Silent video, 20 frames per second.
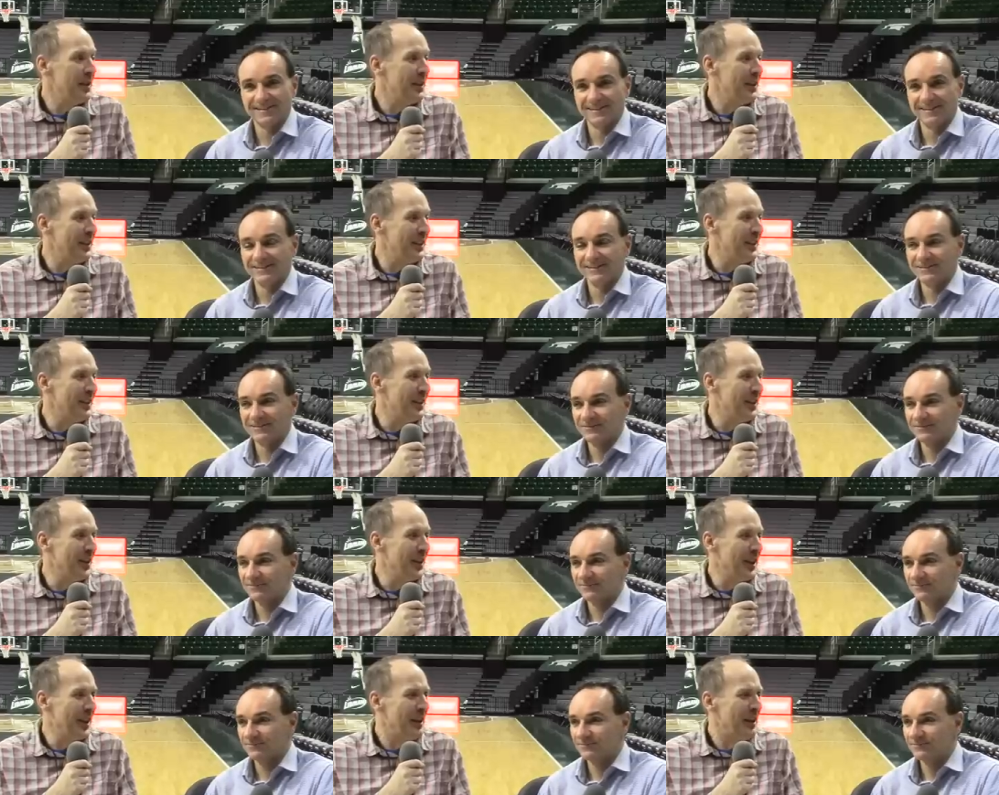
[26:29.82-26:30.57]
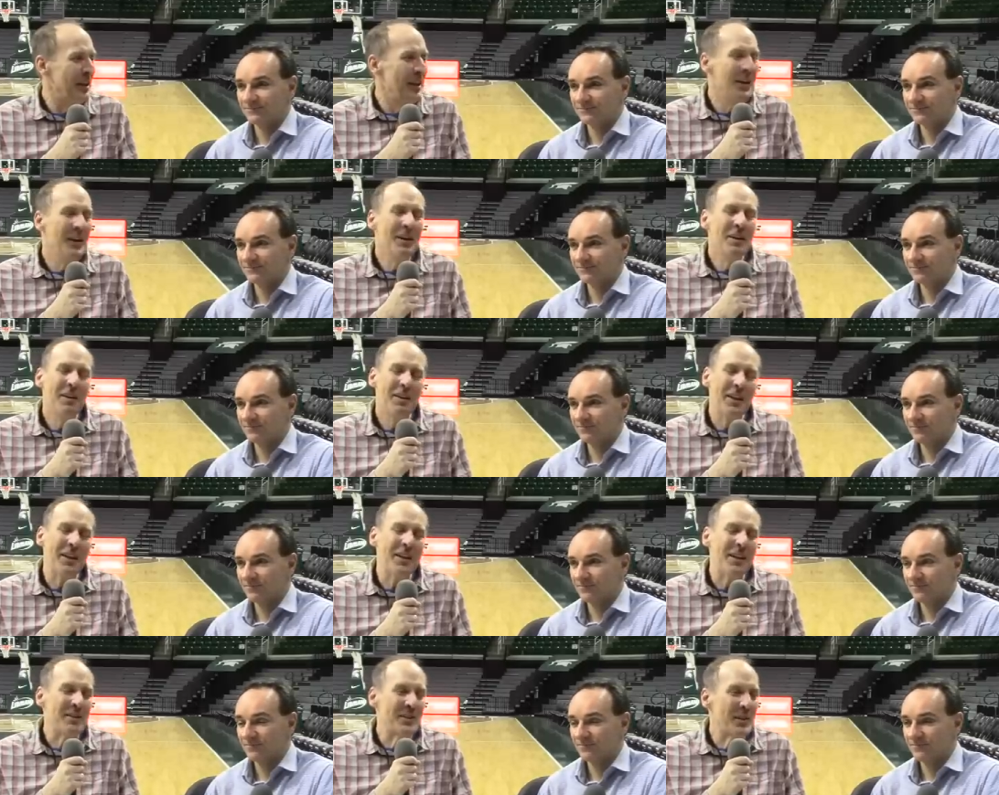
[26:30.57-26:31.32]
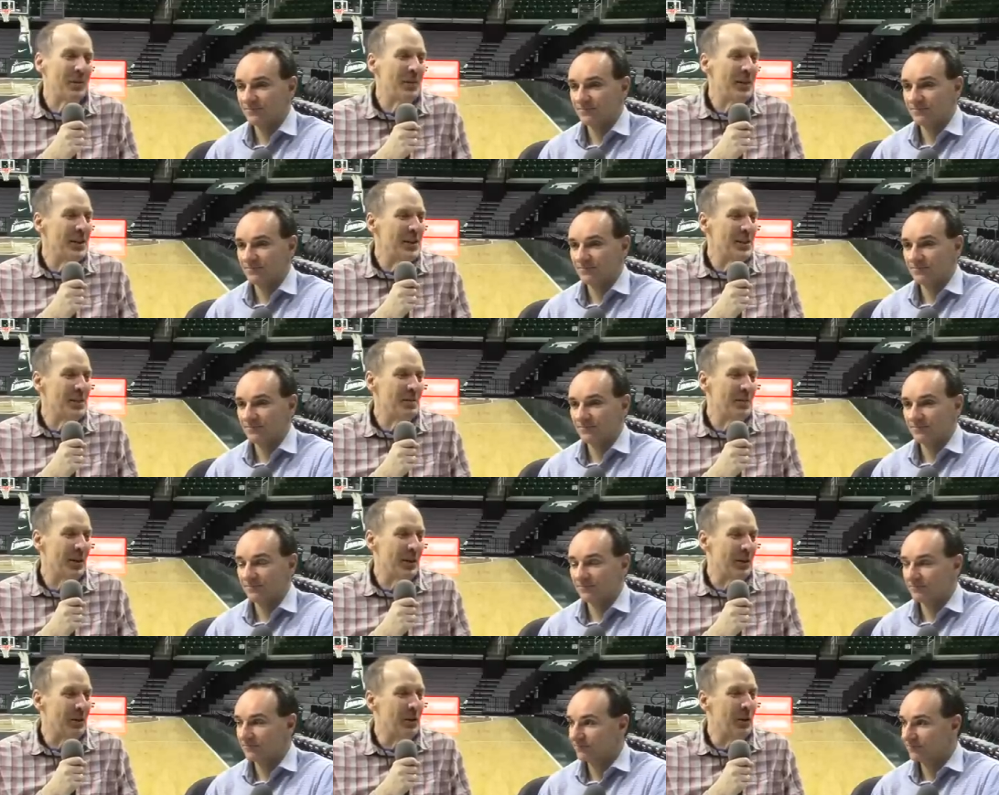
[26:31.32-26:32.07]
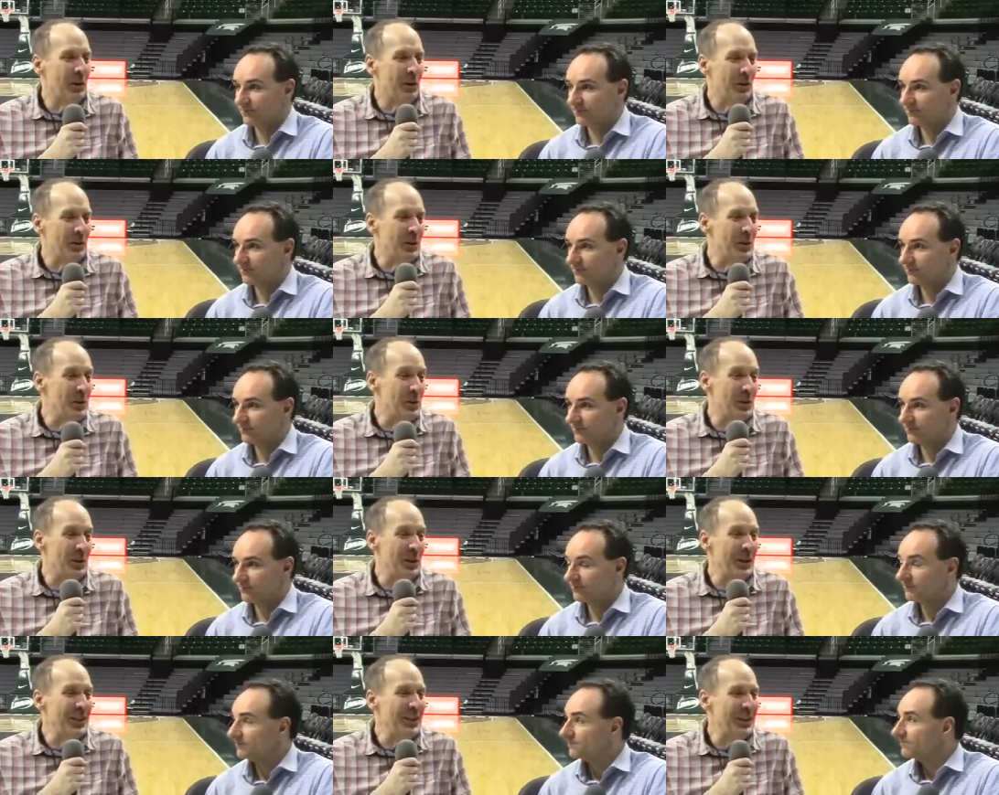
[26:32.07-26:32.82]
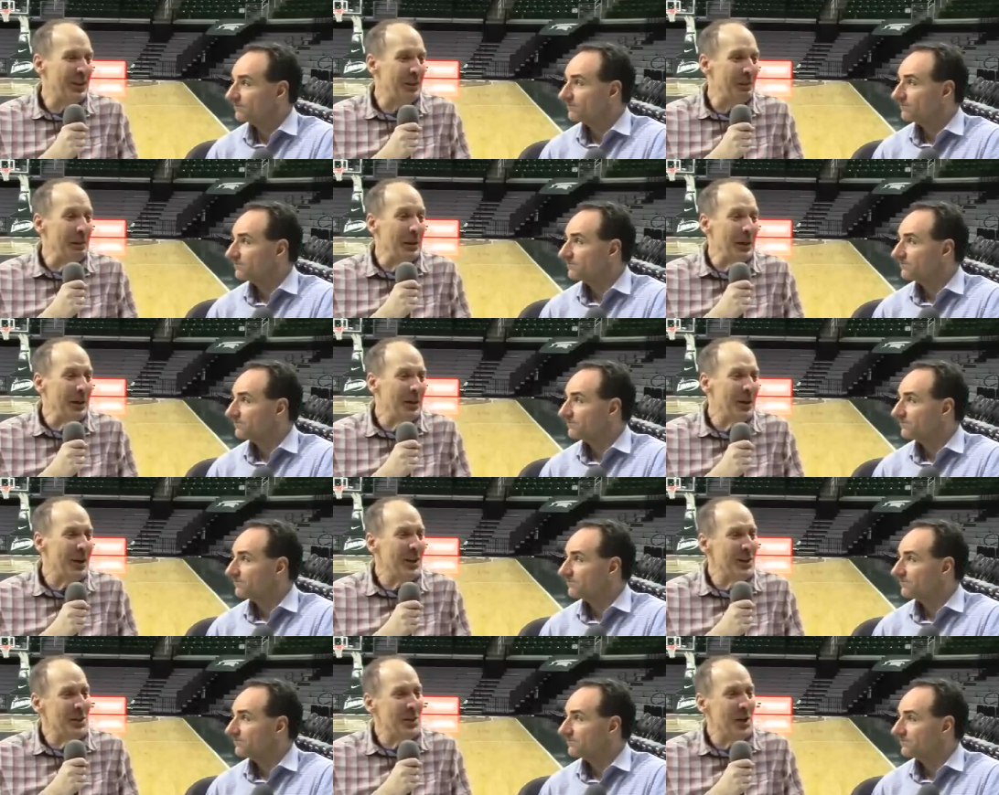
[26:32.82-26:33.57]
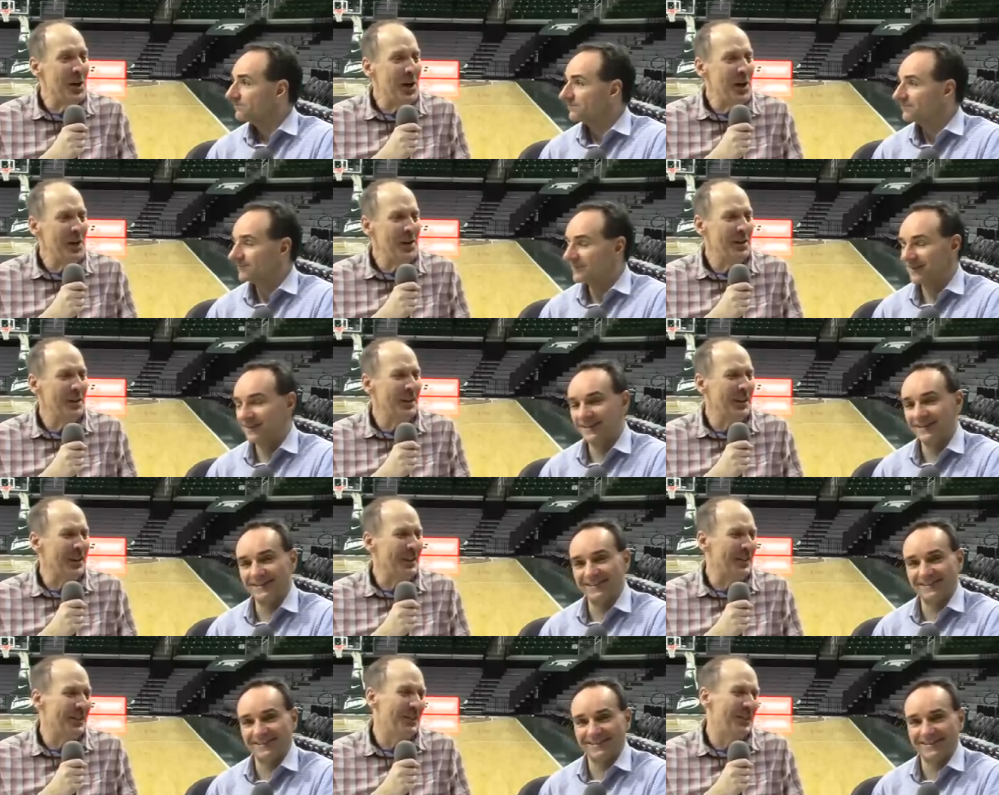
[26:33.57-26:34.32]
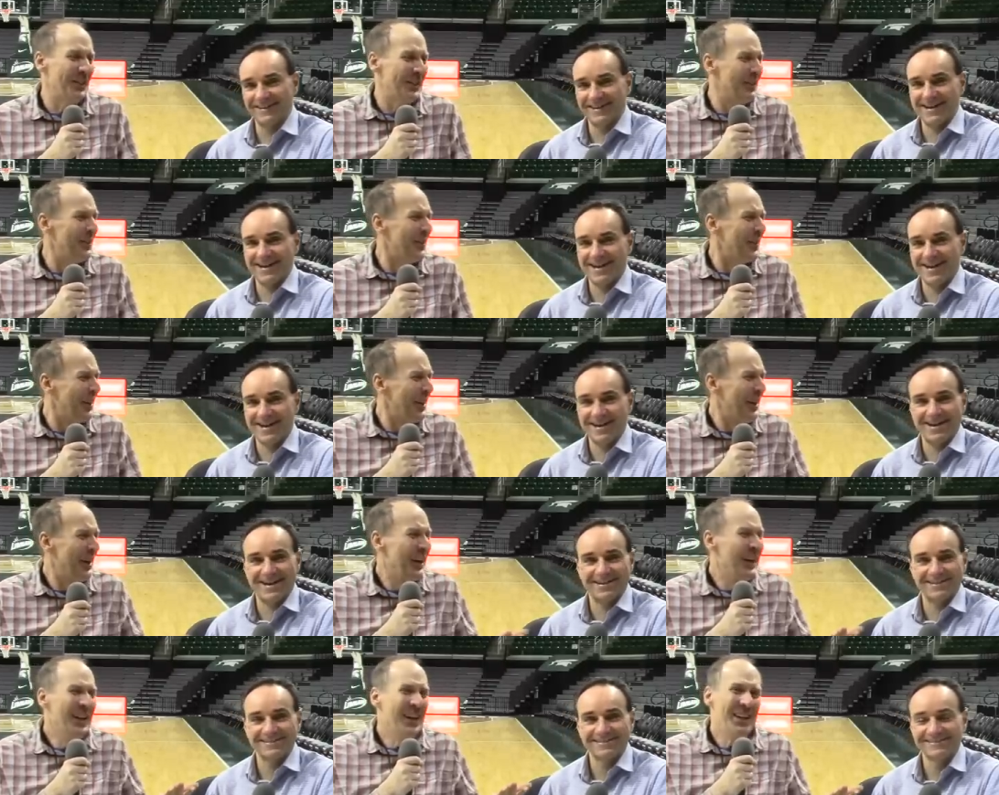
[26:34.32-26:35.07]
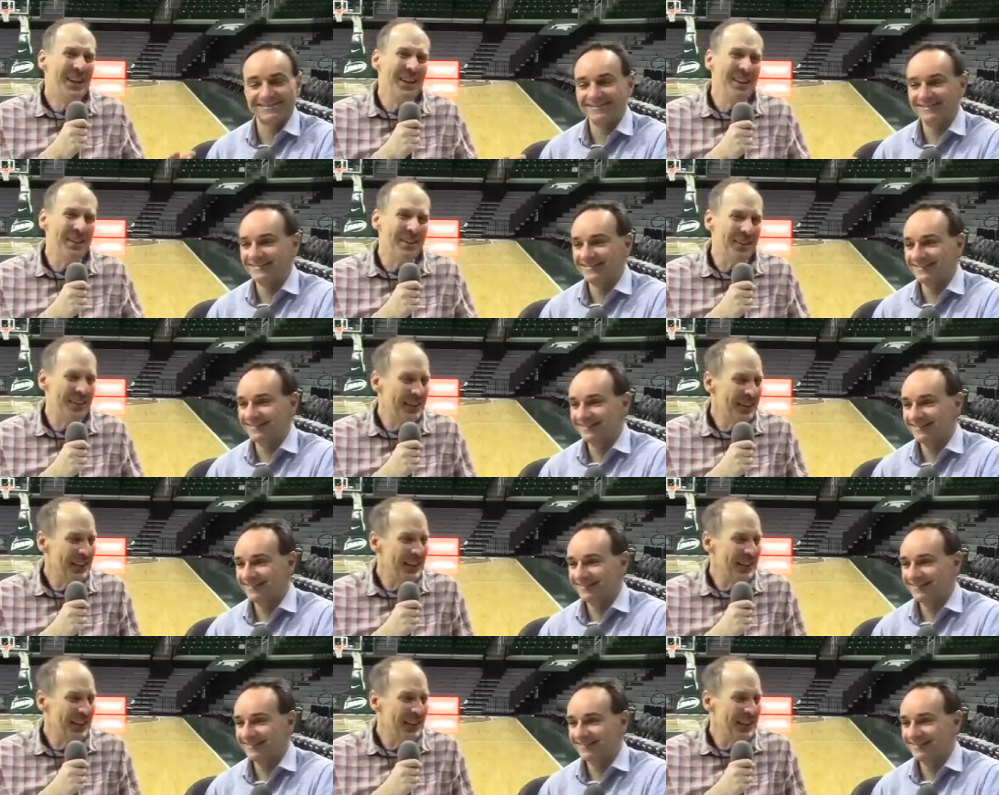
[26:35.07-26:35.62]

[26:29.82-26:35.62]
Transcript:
Speaker 1: You know, like, like if someone asks him, like, what, did you think you could make that shot? Like, what, you know,